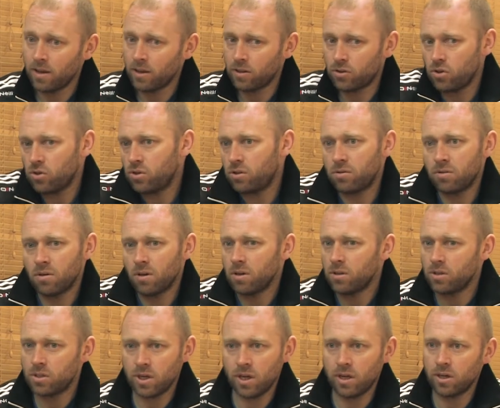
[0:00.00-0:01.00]
just
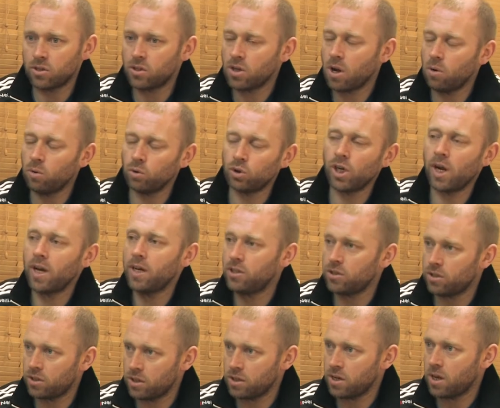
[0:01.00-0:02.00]
seeing a total
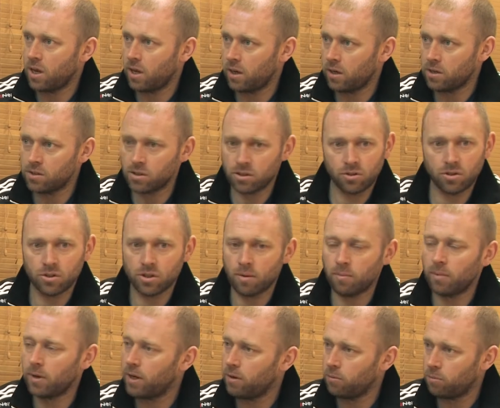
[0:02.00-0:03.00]
change in this kid is just
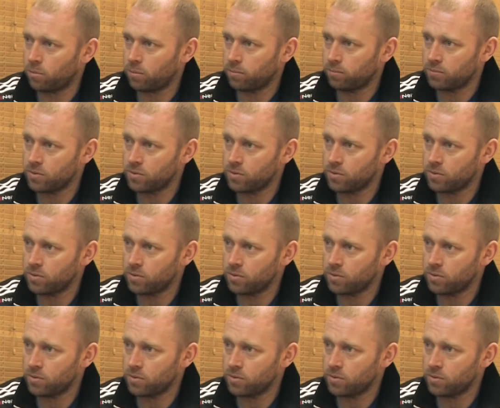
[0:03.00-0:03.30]
unbelievable.